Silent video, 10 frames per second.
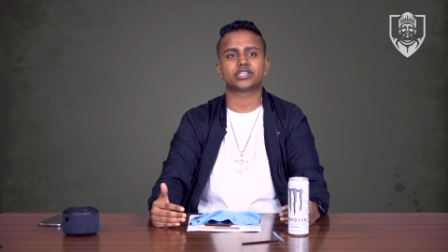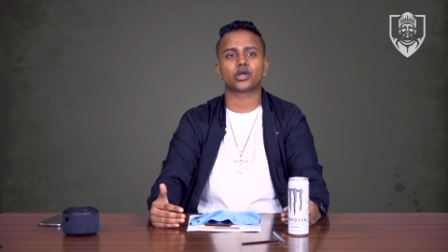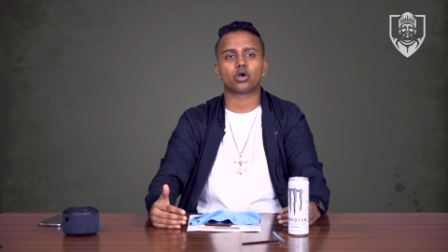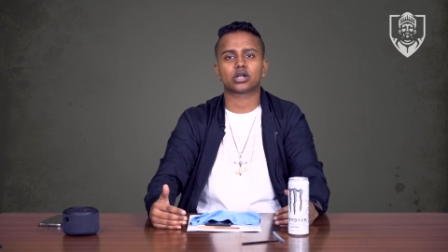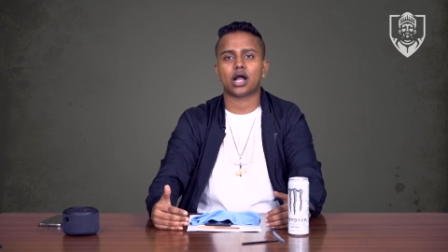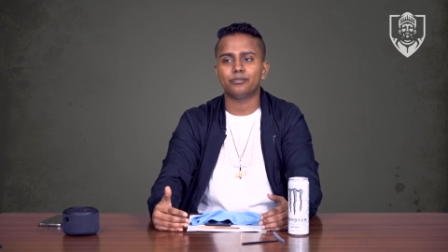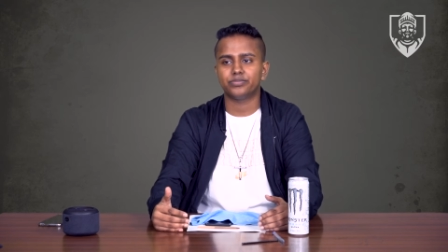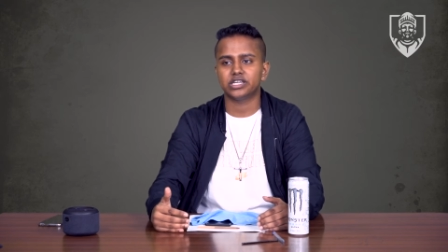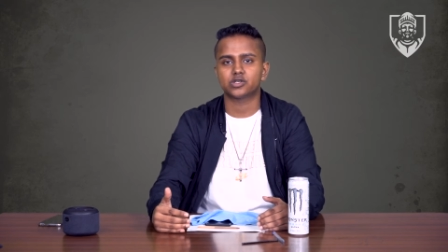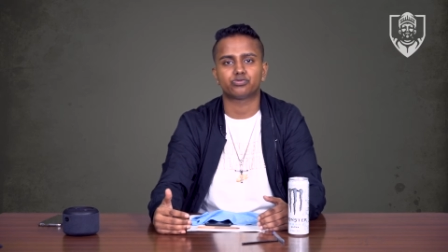there are
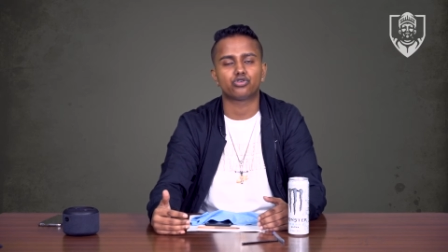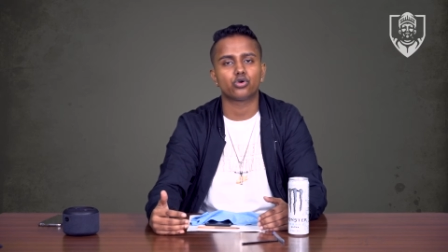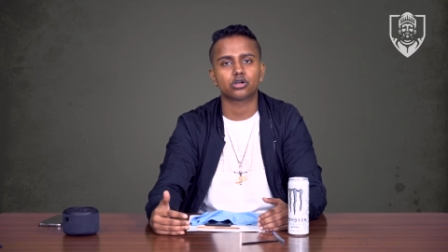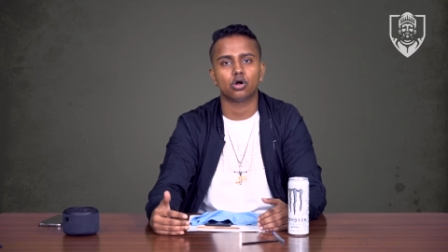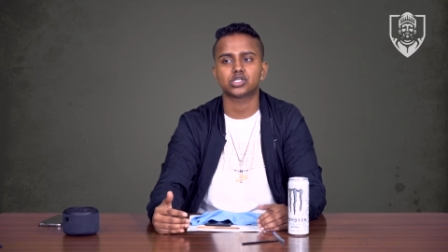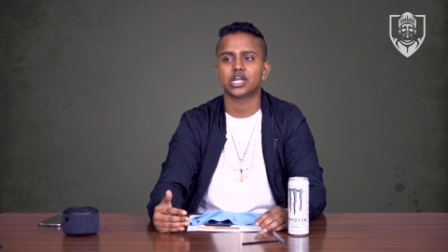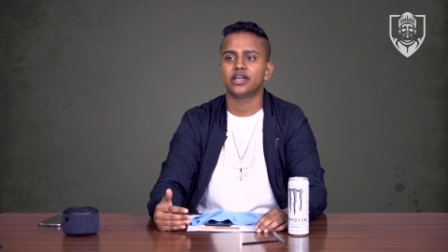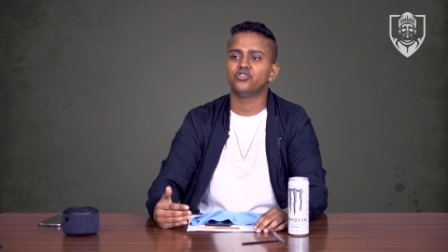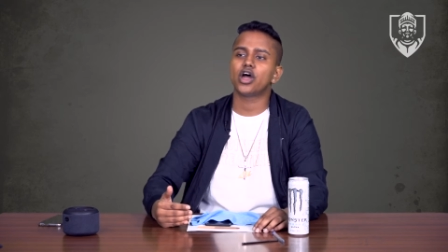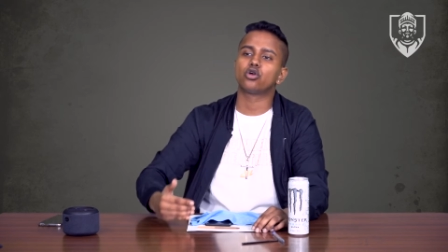companies, protocols
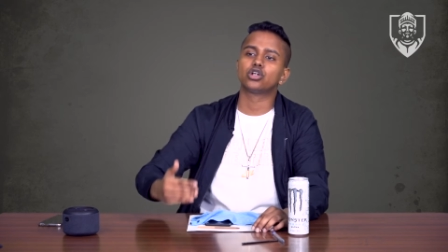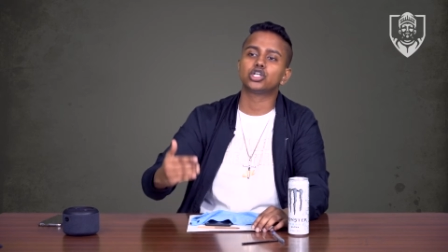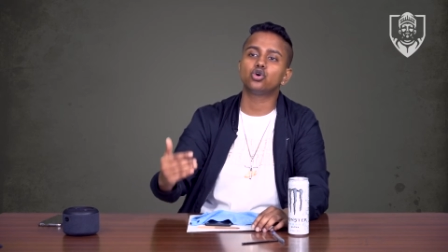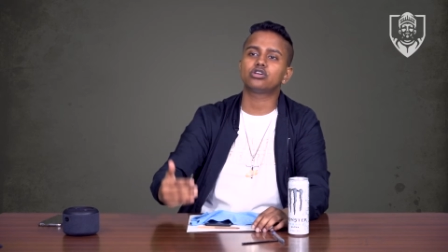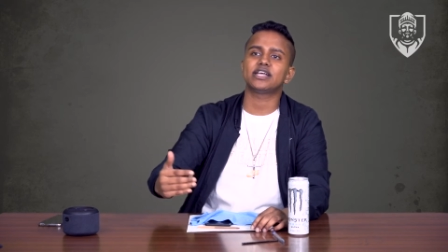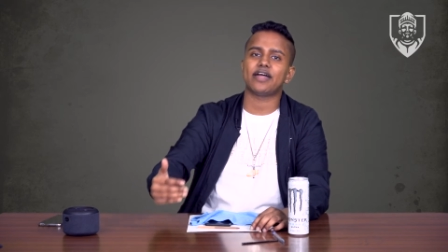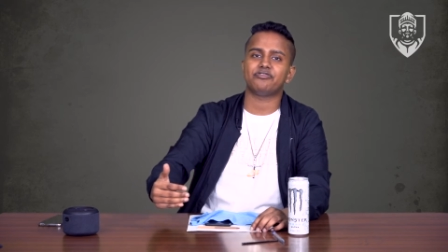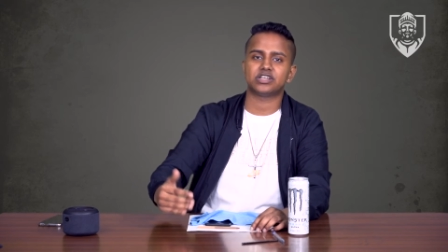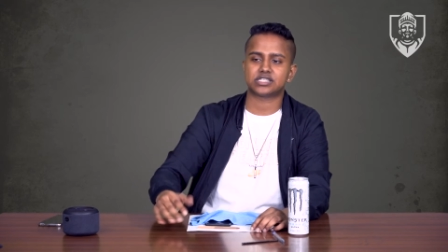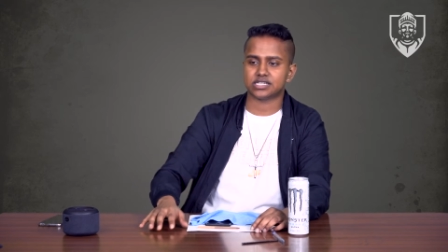that are looking at
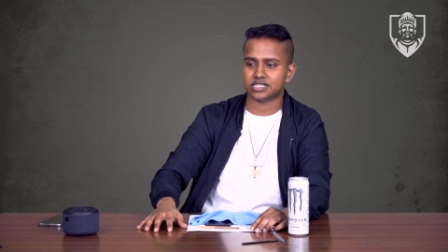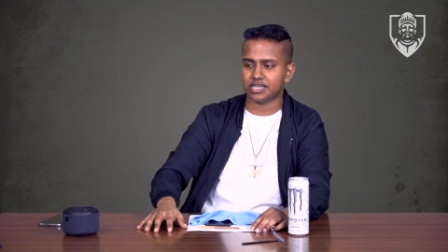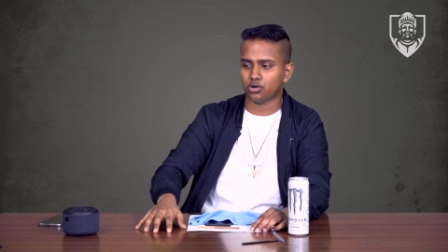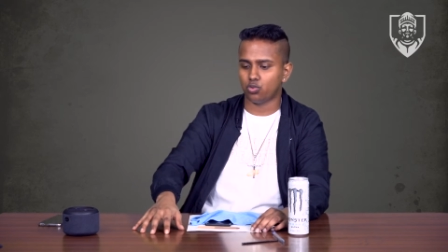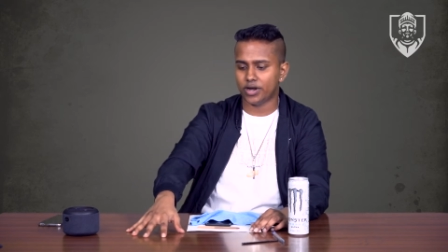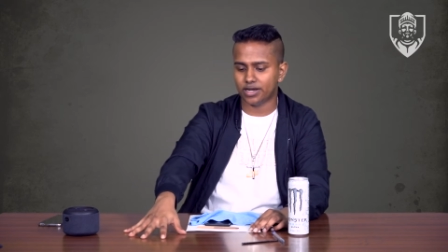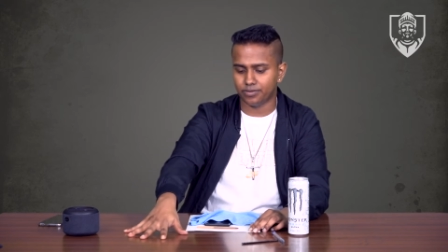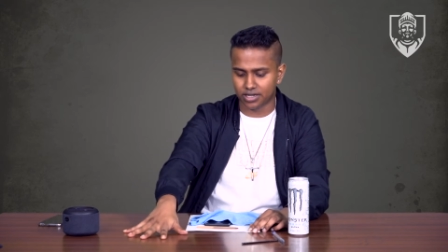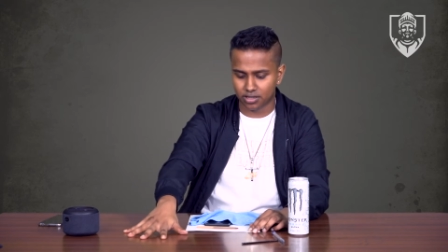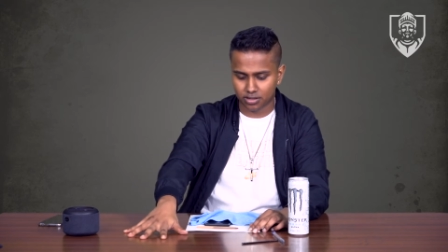this and saying, wait a
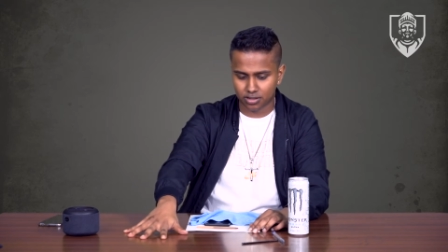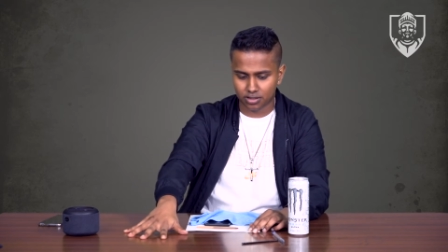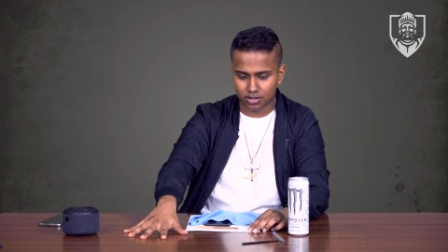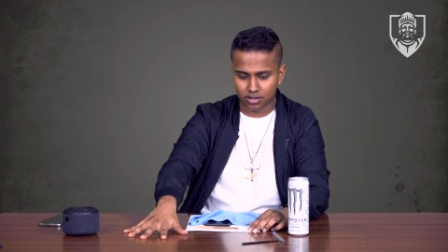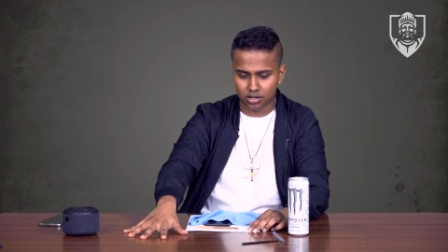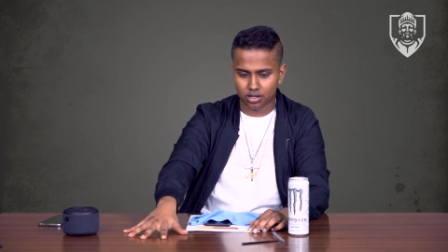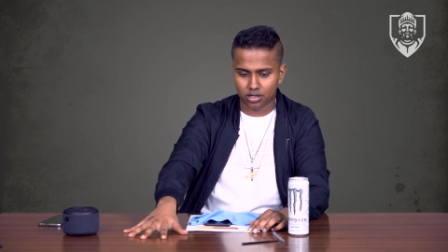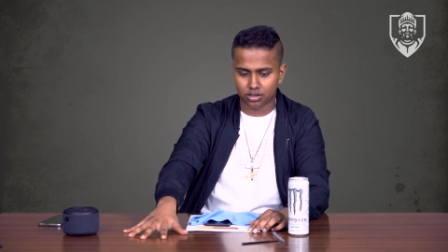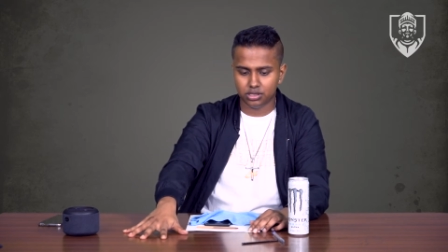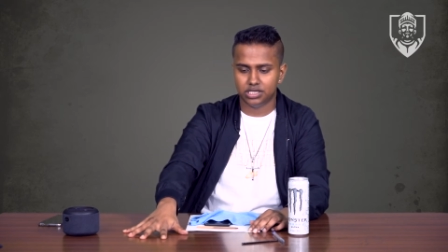minute,
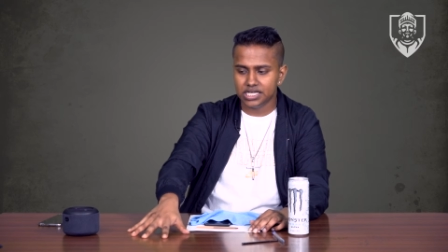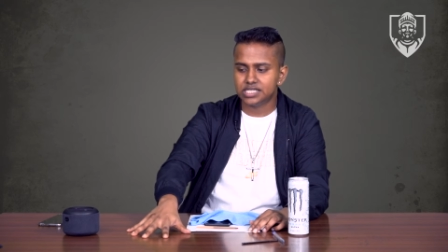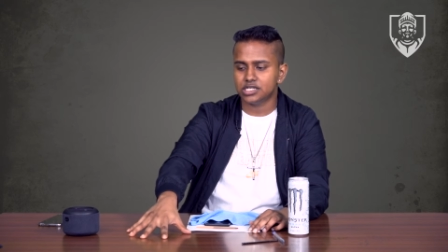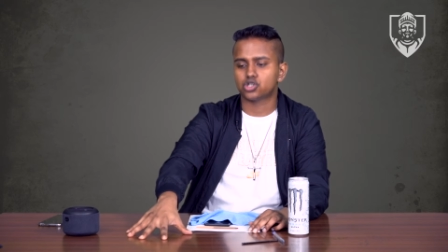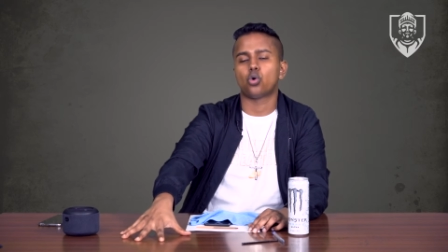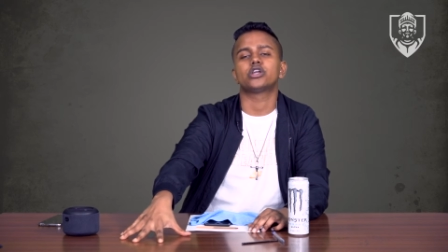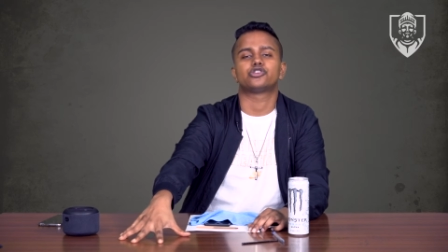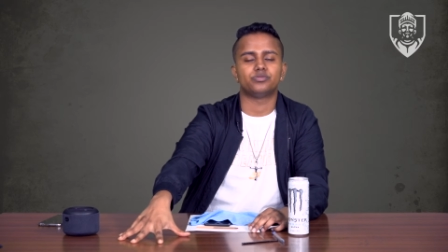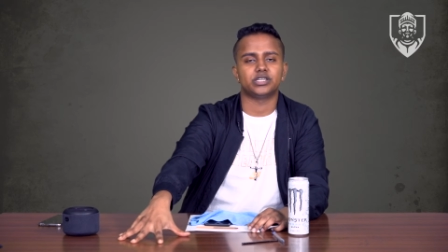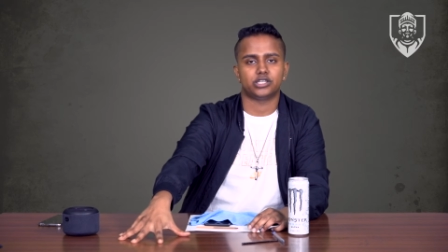this is going to
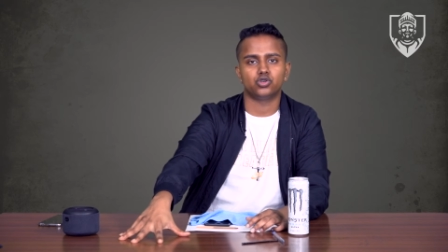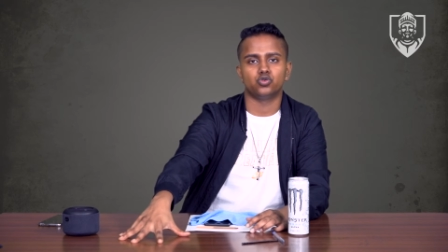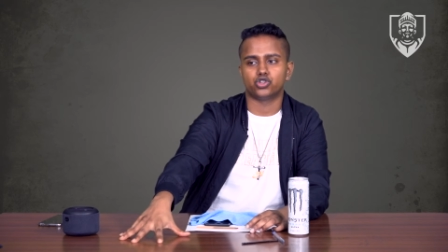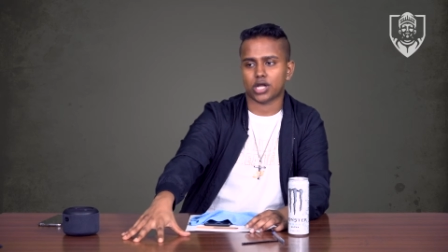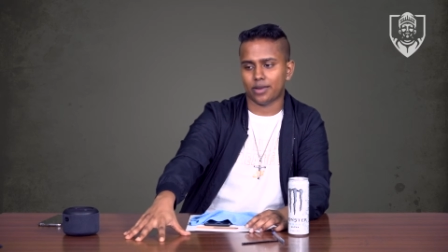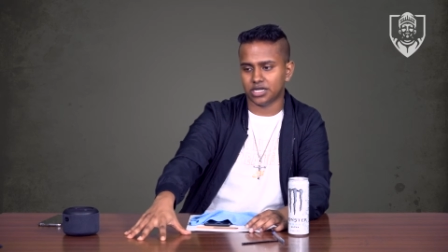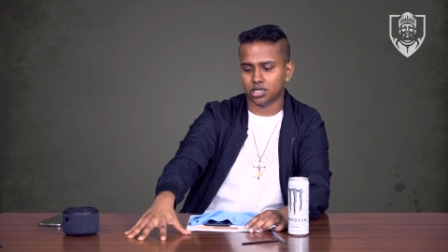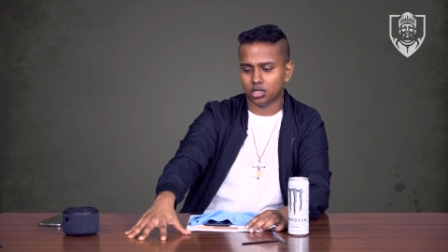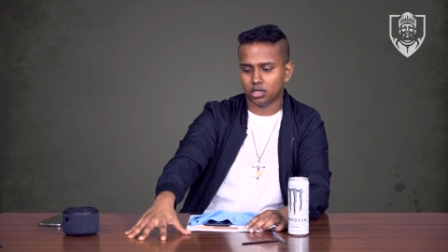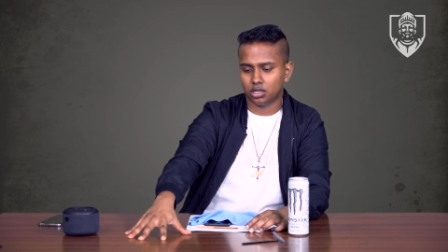be huge. I mean,
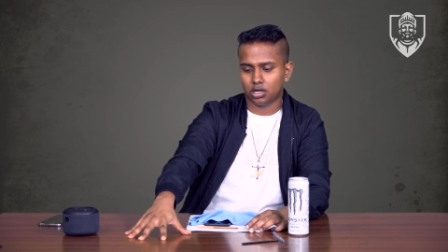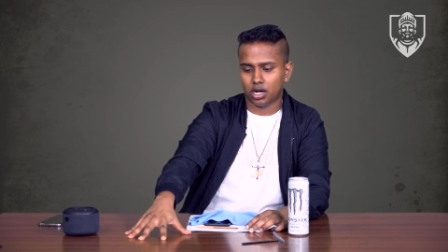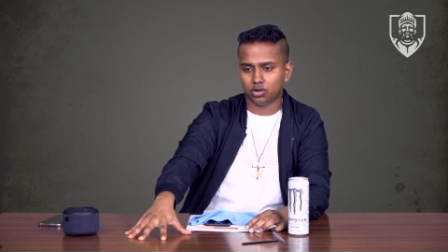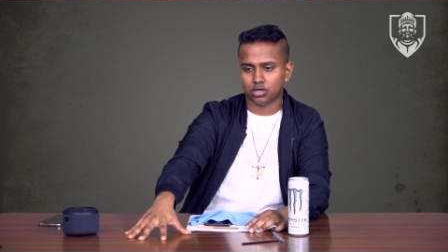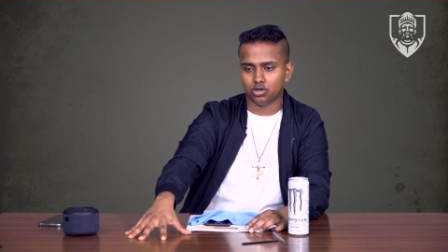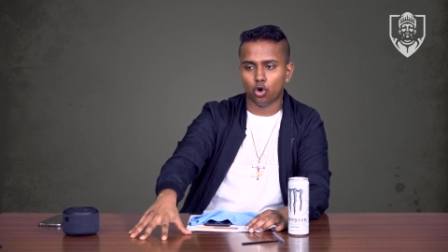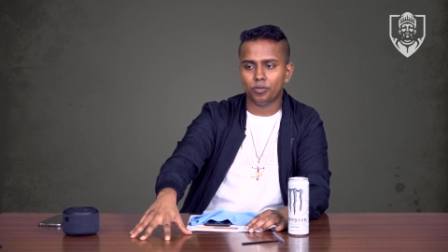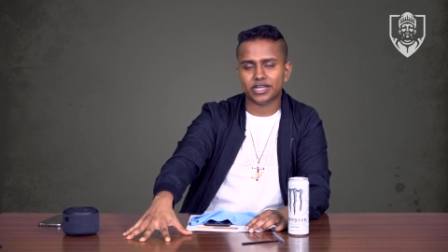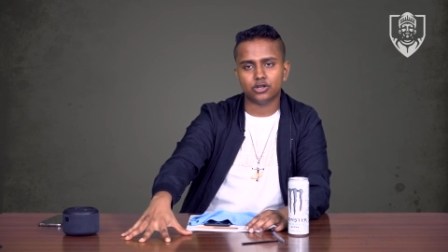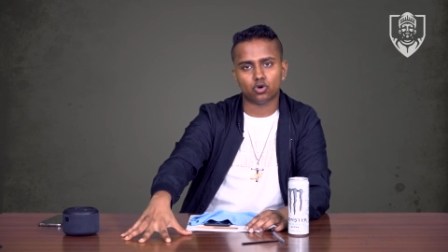
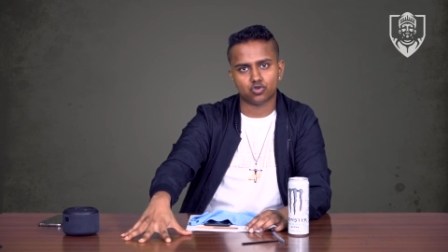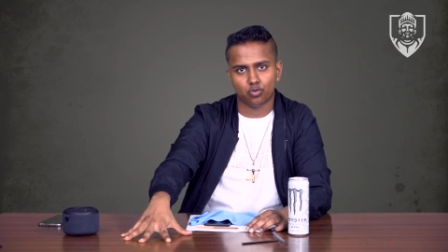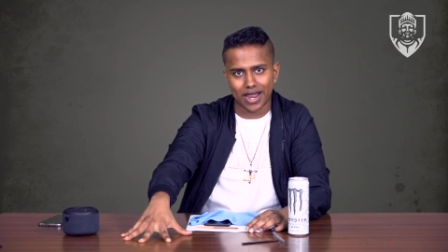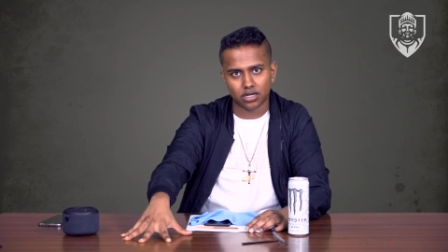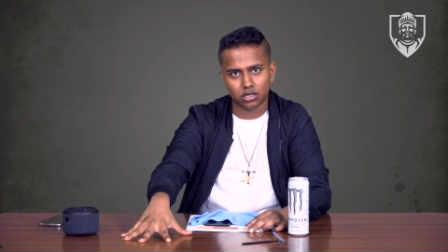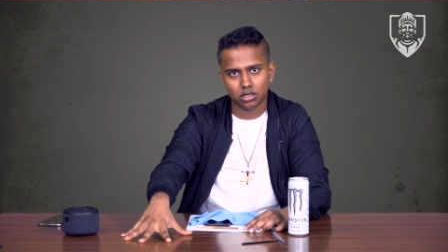nobody knows when,